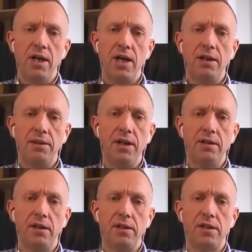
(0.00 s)
And I think
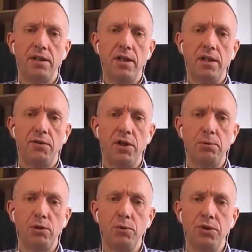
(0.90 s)
that as far as
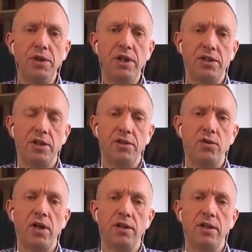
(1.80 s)
possible, we do need to
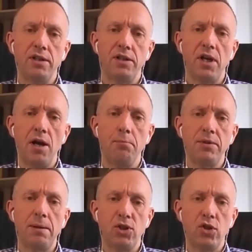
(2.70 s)
try and
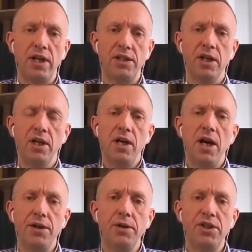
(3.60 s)
demonstrate
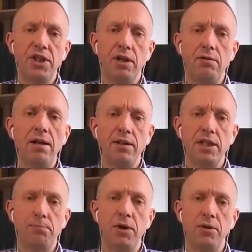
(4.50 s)
a unity around
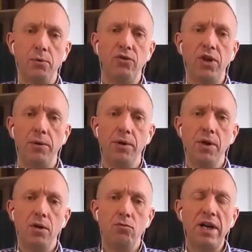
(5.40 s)
this, but also
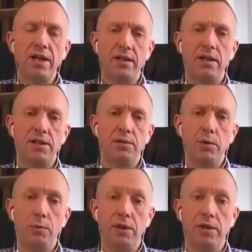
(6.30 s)
recognize that
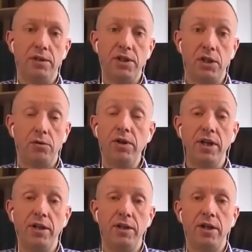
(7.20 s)
we will
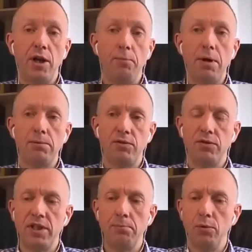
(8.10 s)
disagree, perhaps, for
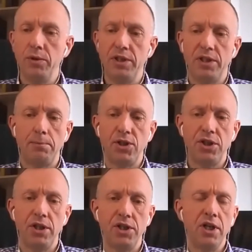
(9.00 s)
example, with the established
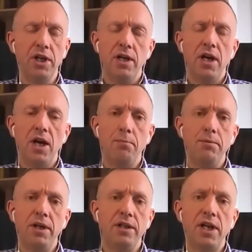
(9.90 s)
church
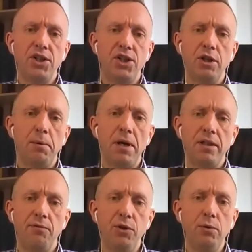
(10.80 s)
in the nation about
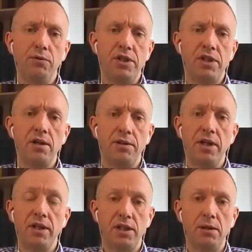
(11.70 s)
their view of this kind of
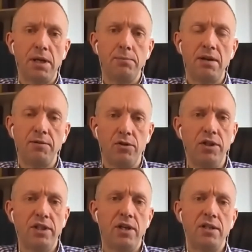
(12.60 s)
thing, and sometimes have to
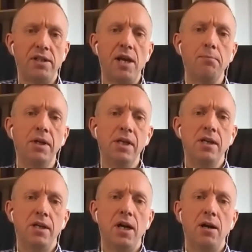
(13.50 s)
criticize them,
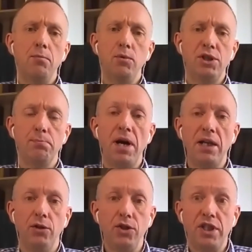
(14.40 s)
which might
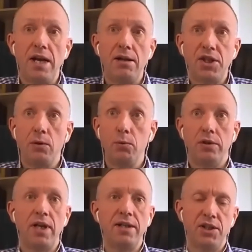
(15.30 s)
look to the outside
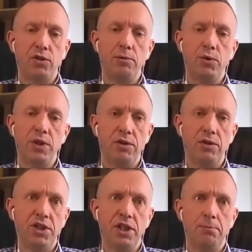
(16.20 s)
world like disagreement between
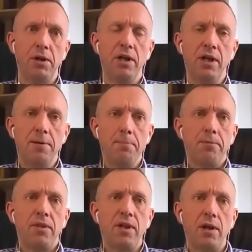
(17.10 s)
Christians, but
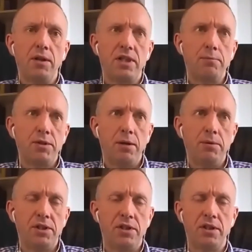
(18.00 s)
at the same time,
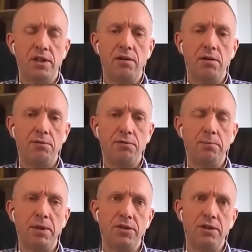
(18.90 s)
there are
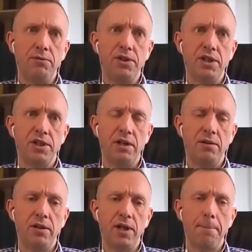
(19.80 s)
fundamental differences here,
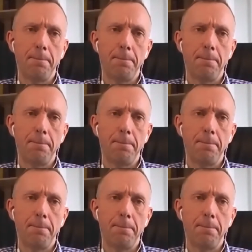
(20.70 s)
aren't there?